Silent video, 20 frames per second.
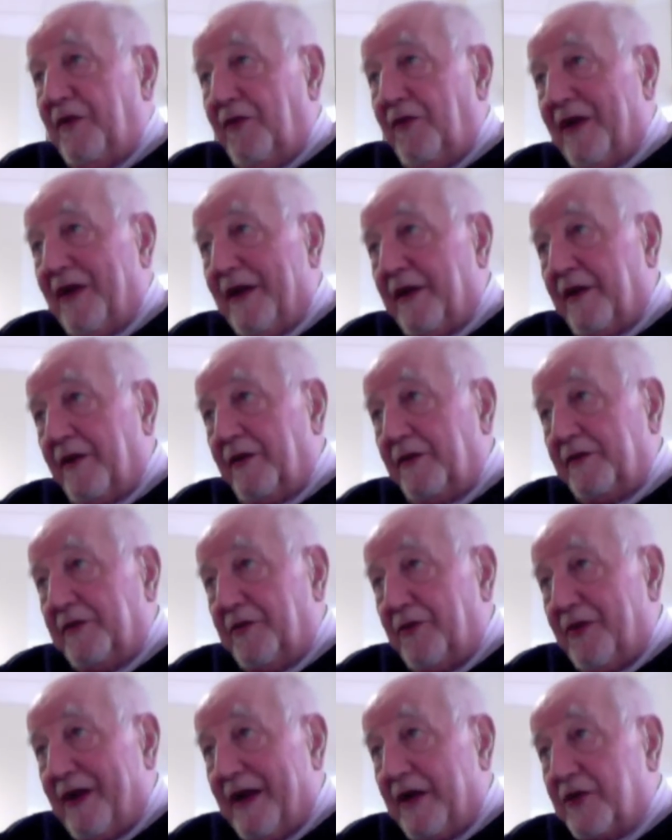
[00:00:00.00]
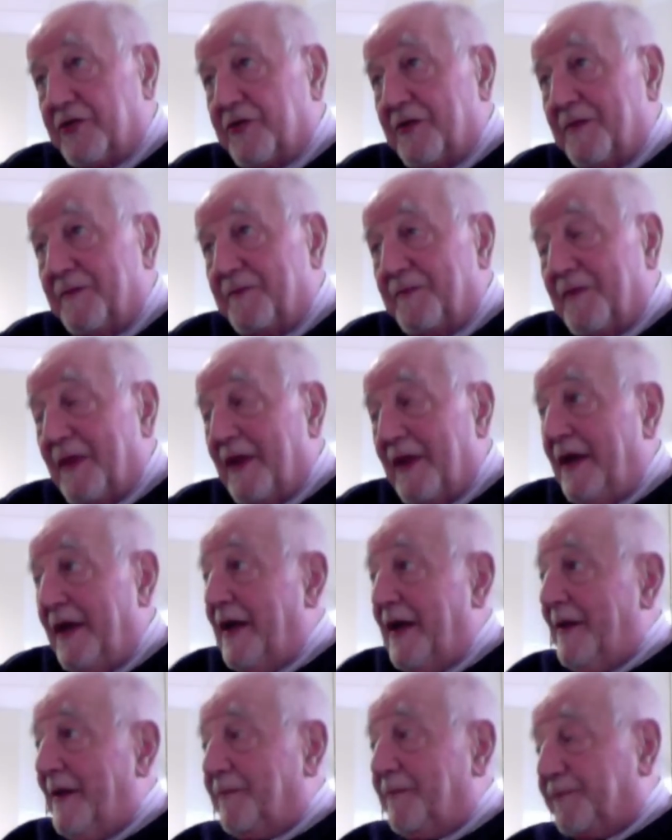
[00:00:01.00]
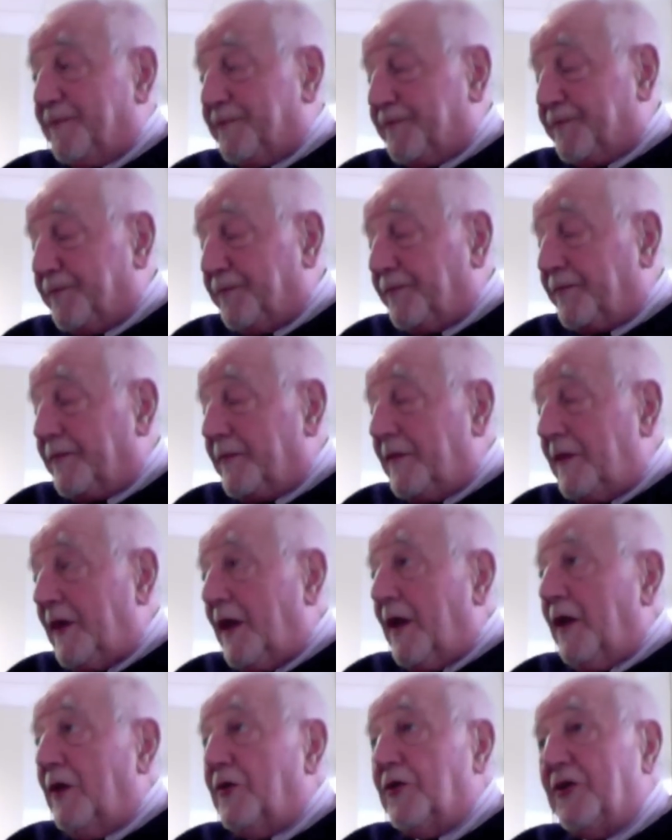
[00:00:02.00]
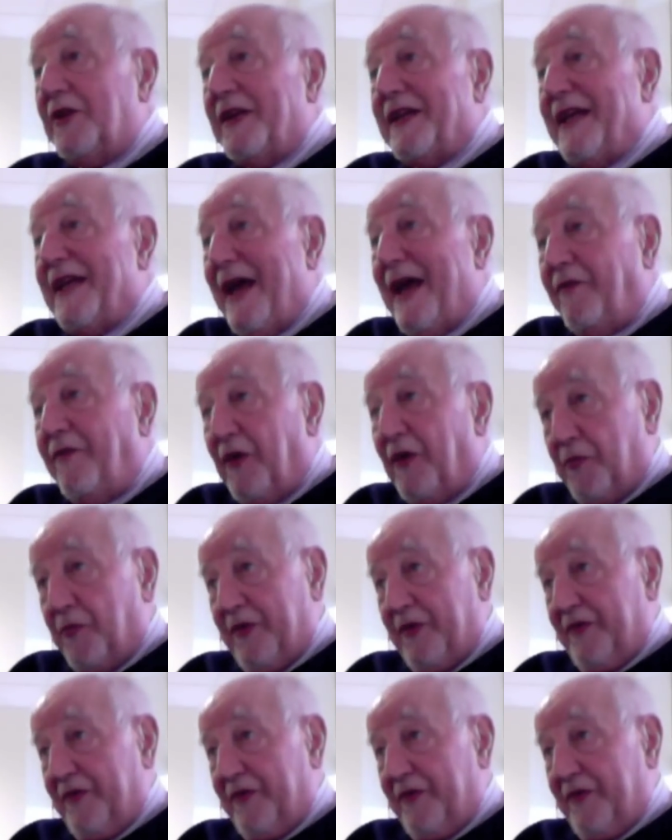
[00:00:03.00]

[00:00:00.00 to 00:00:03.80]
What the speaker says: That moves us always in a more theoretical direction.